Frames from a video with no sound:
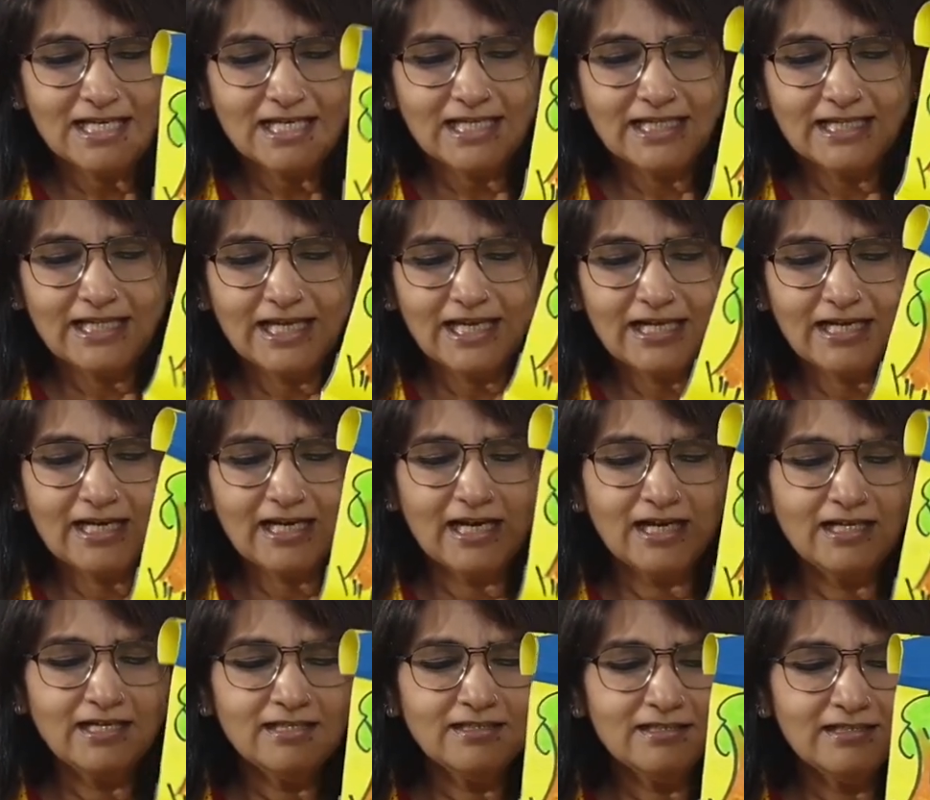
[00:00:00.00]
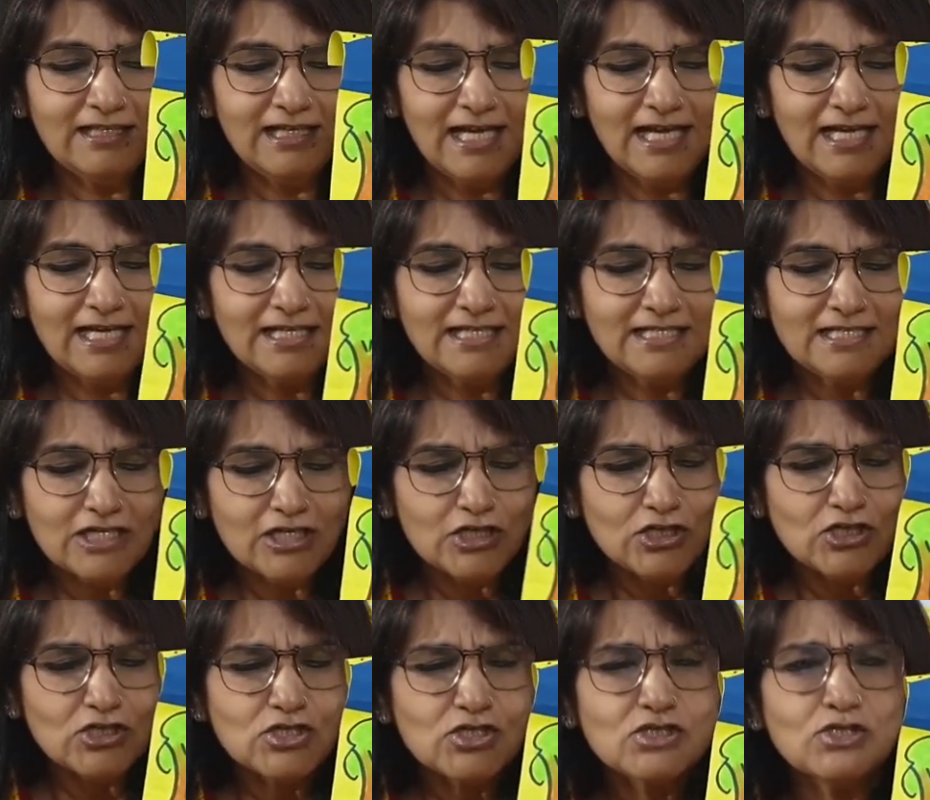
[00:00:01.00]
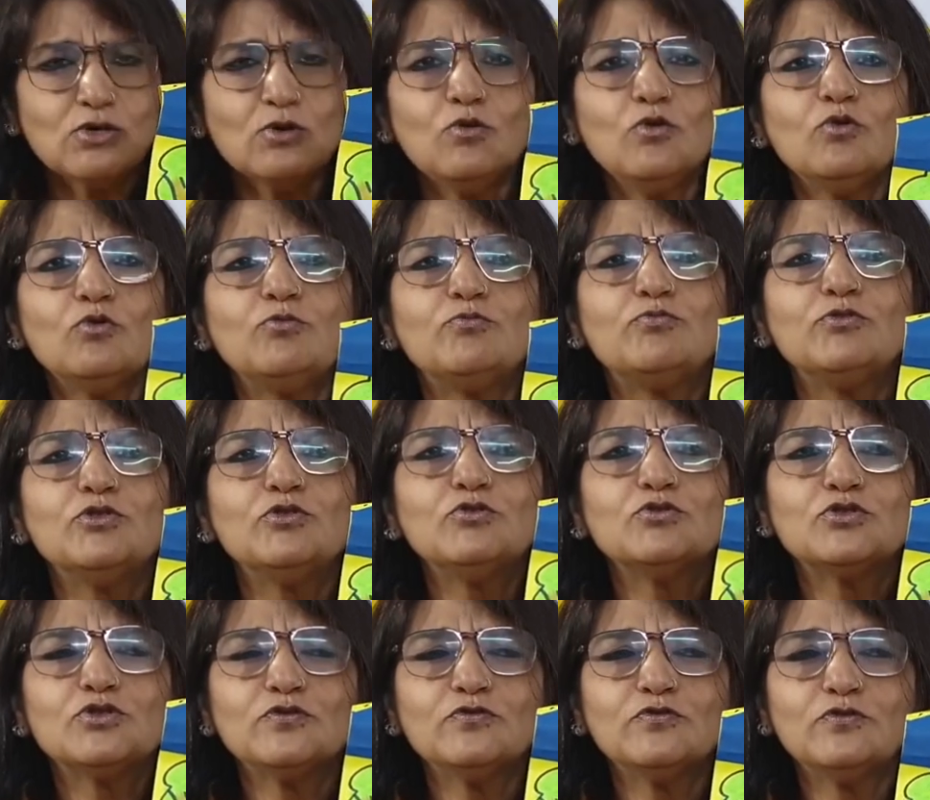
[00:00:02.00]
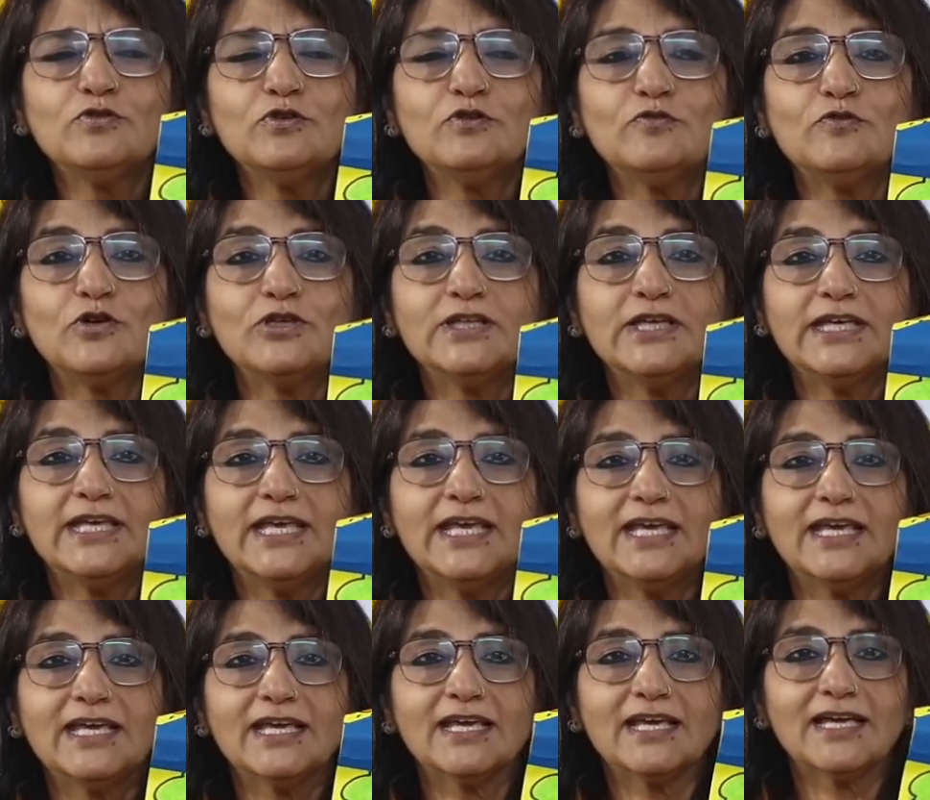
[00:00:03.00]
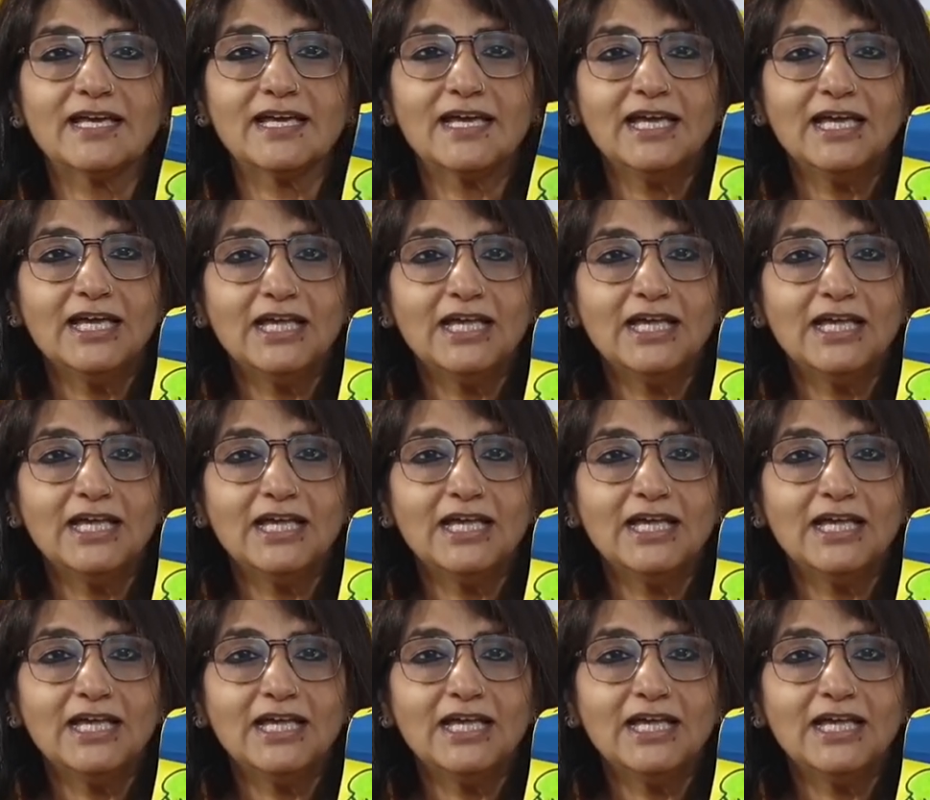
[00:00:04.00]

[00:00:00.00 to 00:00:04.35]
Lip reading: their color land so beautiful for the king.